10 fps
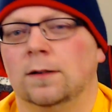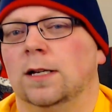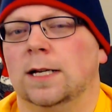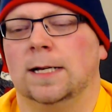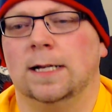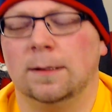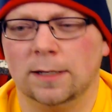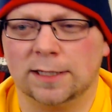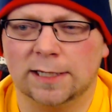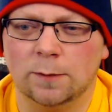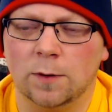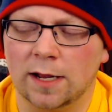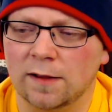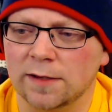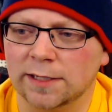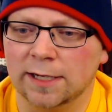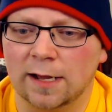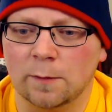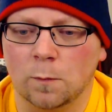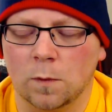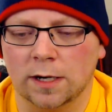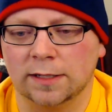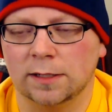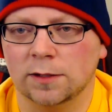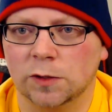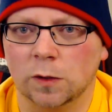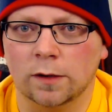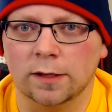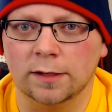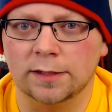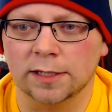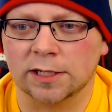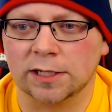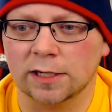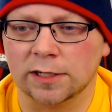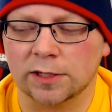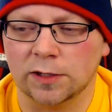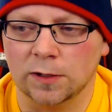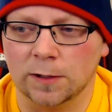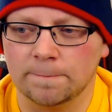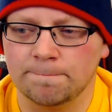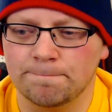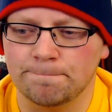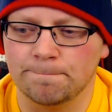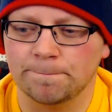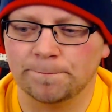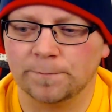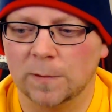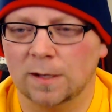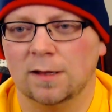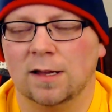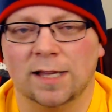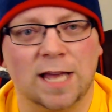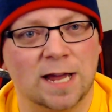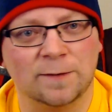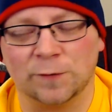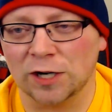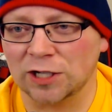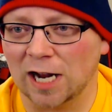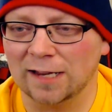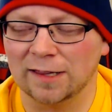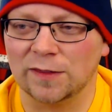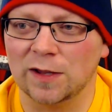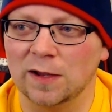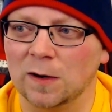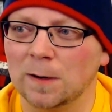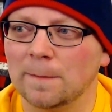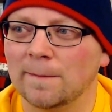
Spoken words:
Let's see, what else did I want to sort of discuss here? Again, fresh out of the theater.